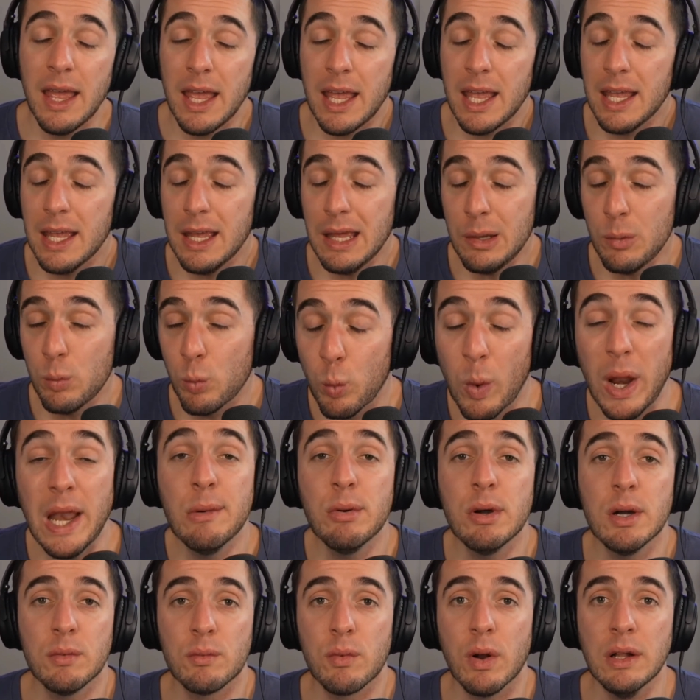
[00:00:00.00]
And
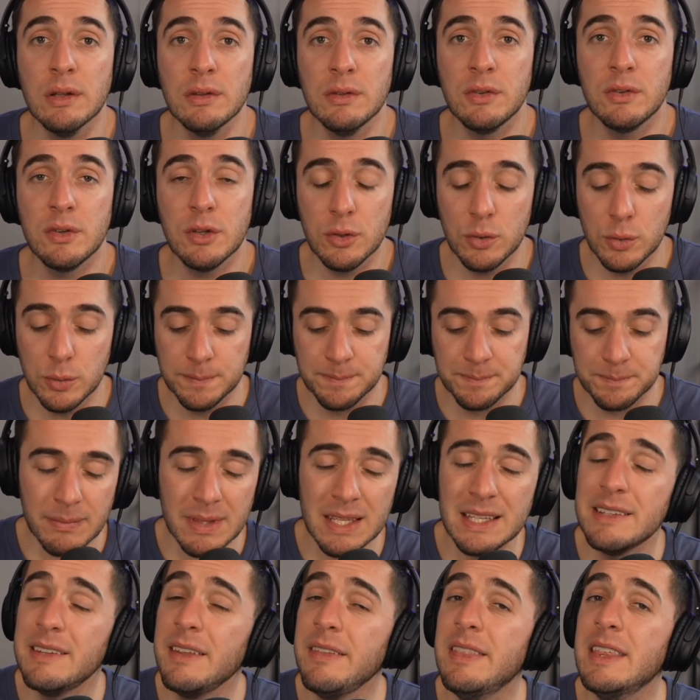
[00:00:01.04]
where it runs to
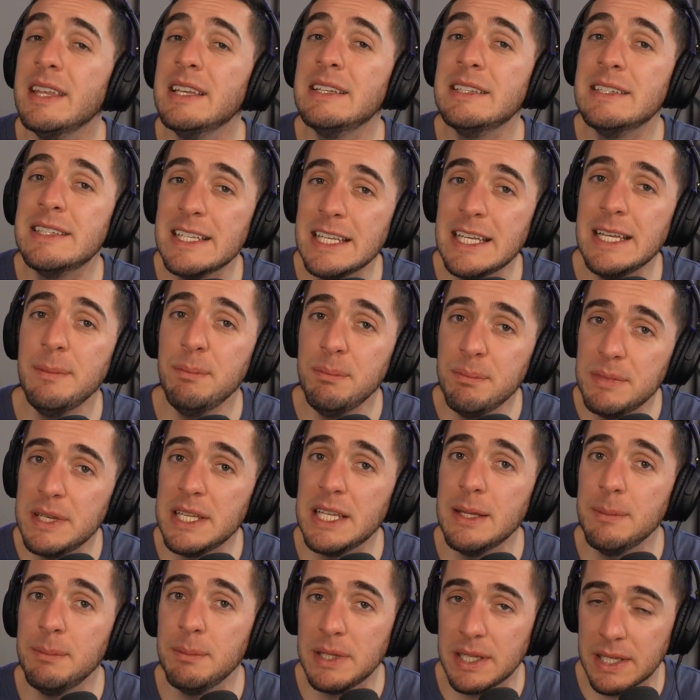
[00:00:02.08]
is the deep,
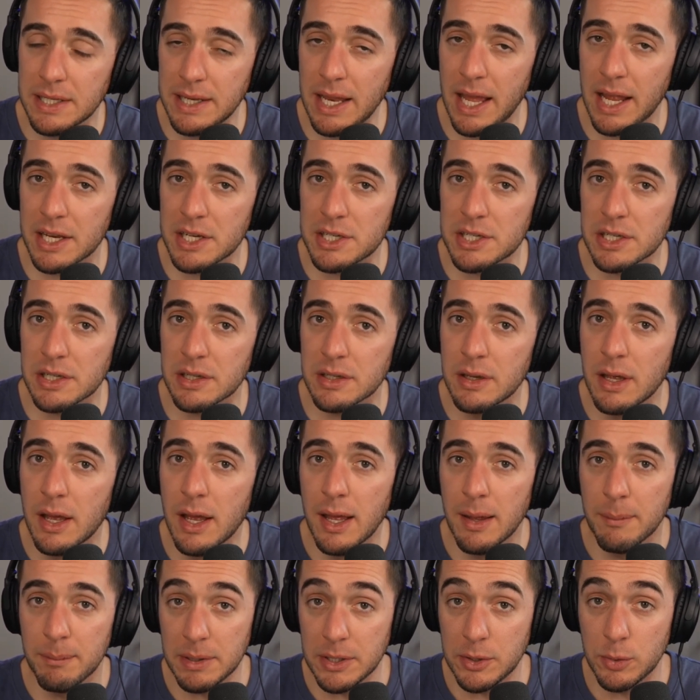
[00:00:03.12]
deep connection
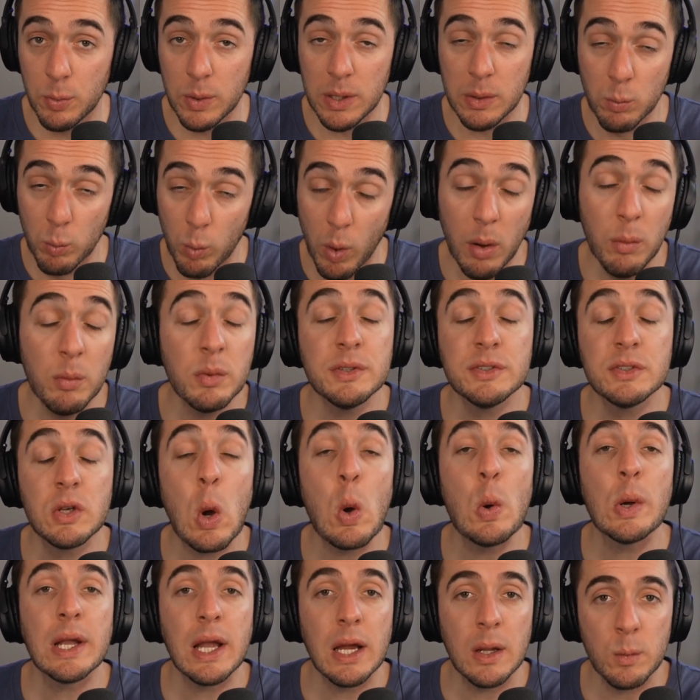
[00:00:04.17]
between what was
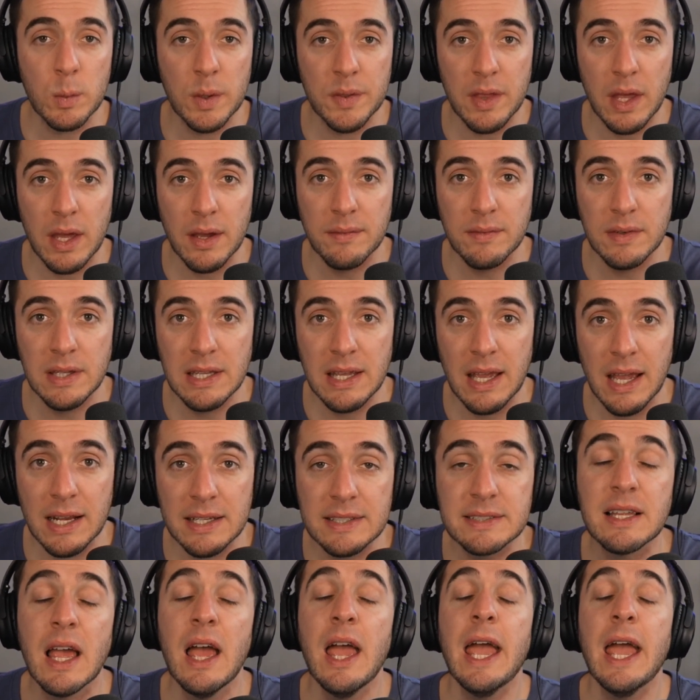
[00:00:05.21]
going on with FTX